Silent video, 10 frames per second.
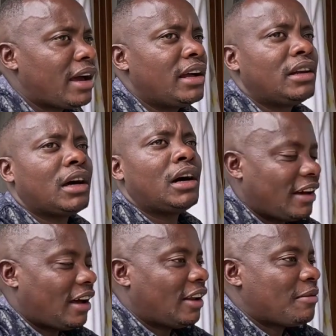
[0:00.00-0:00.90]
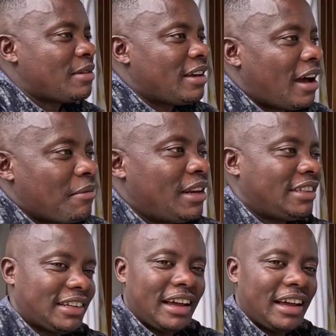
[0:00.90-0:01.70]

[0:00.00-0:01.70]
and allow me a minute.